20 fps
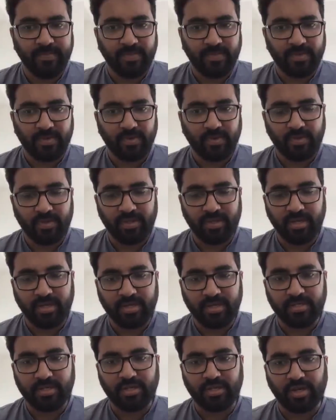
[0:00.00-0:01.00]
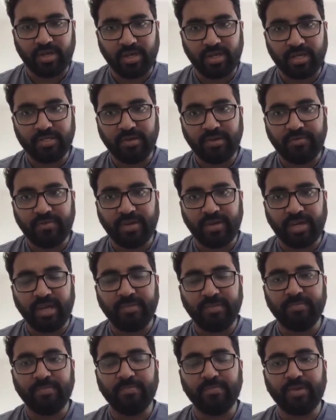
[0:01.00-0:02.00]
So there is a shortage of
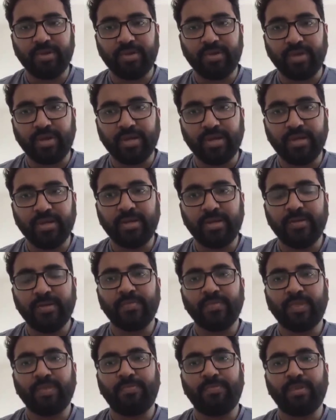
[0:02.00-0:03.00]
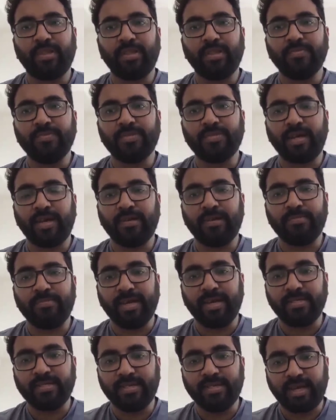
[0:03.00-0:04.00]
time between prelims and
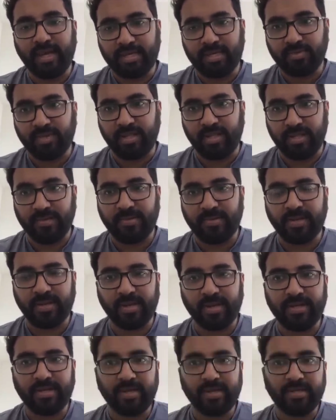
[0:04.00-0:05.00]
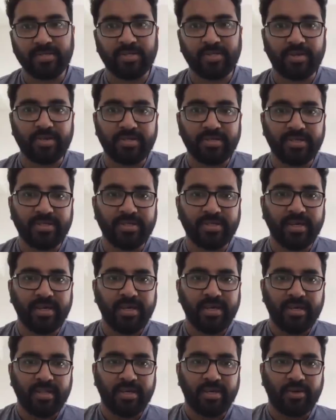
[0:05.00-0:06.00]
mains as well, right? It's not just
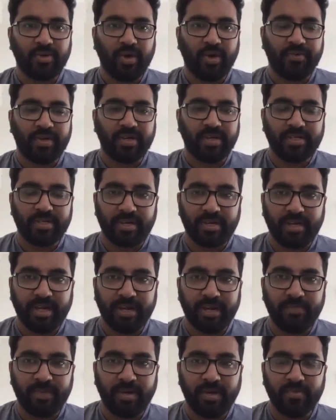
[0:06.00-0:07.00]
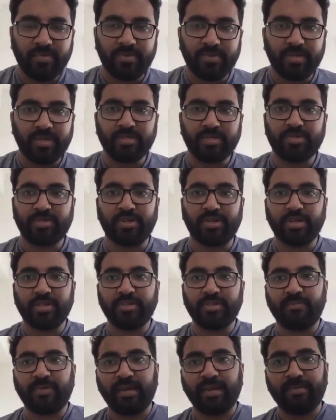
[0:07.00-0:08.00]
that you have additional time now, there is a
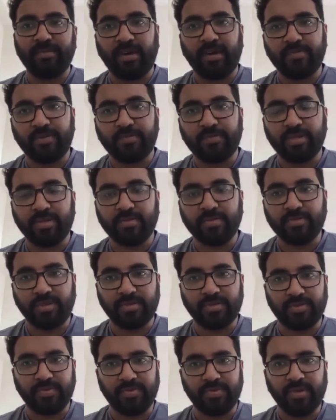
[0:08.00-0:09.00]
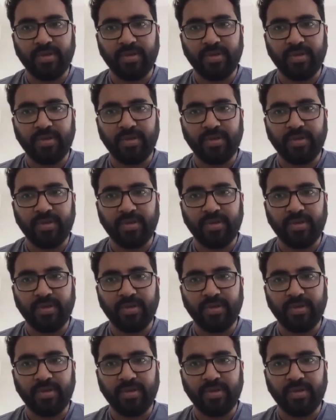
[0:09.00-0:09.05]
shortage of time after prelims also.